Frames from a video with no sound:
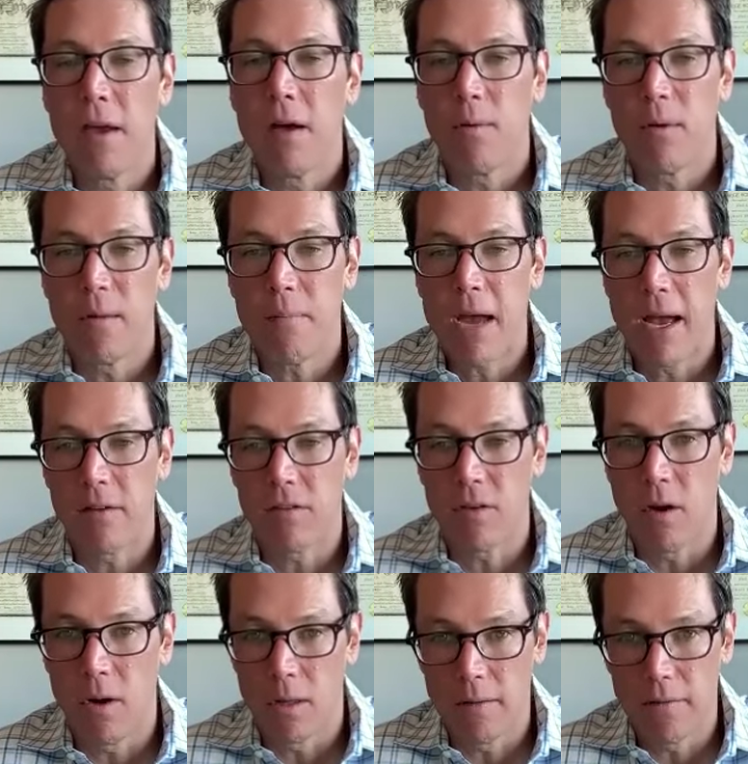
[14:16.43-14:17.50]
We pass
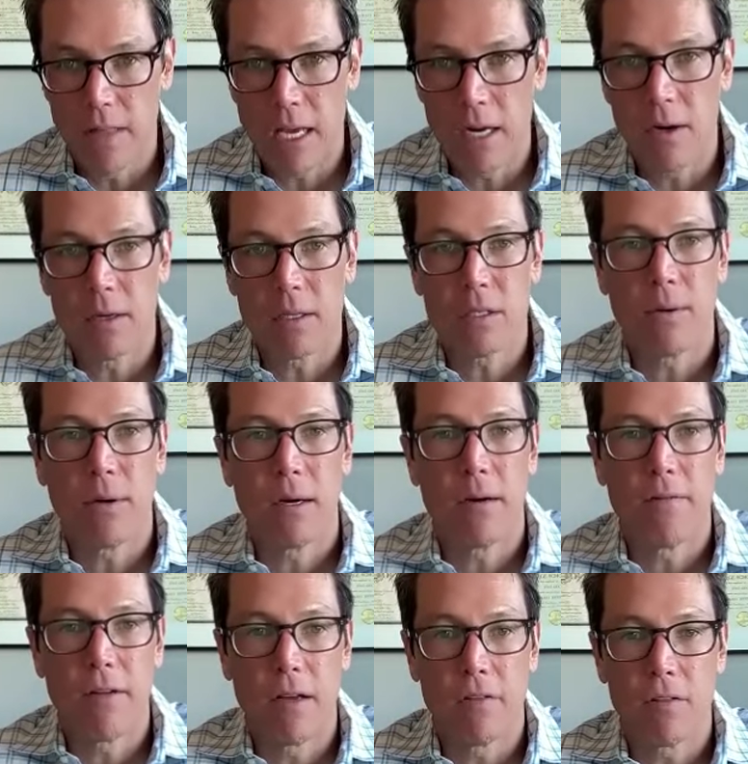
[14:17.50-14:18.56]
all of that on to our
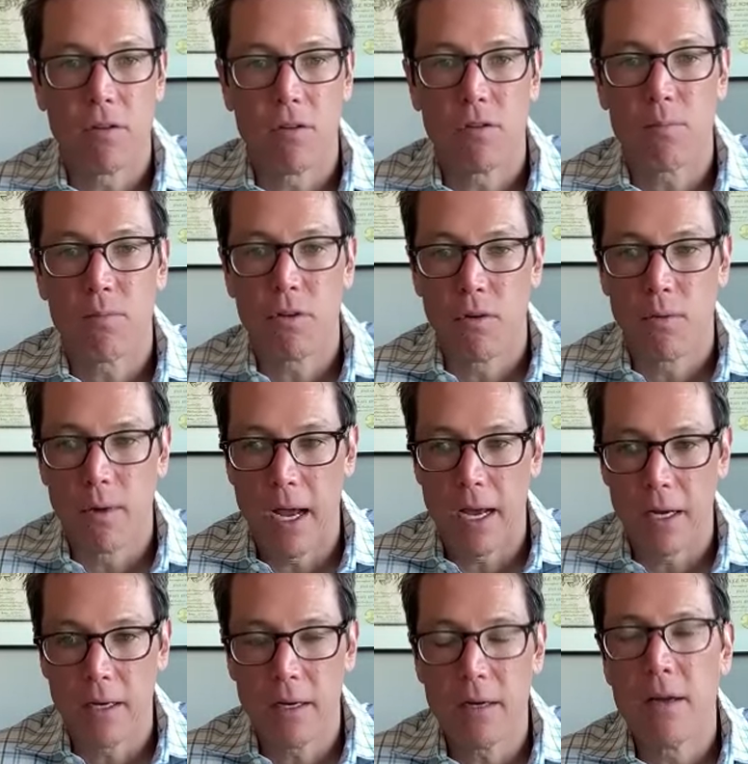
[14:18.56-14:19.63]
investors pro
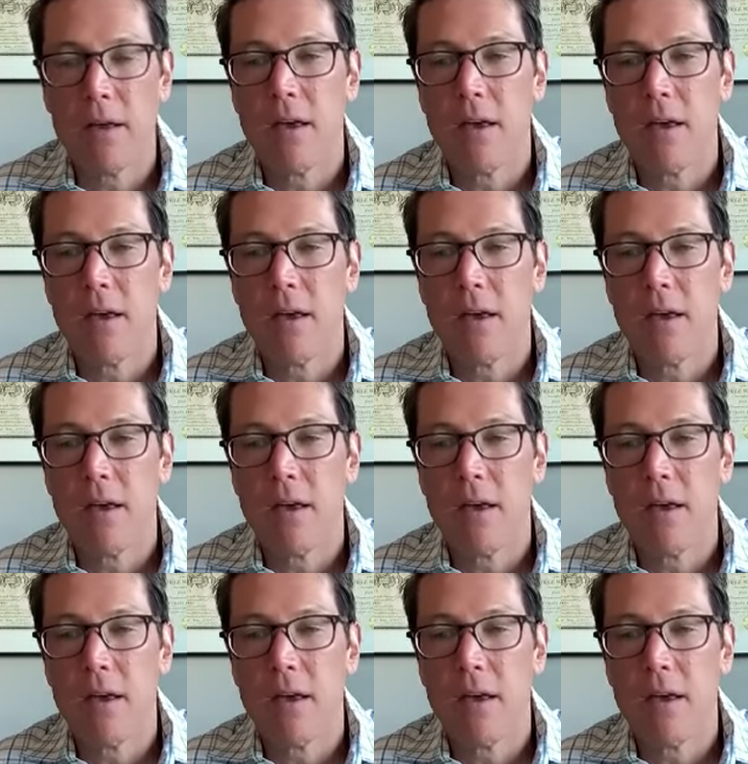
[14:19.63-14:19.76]
rata.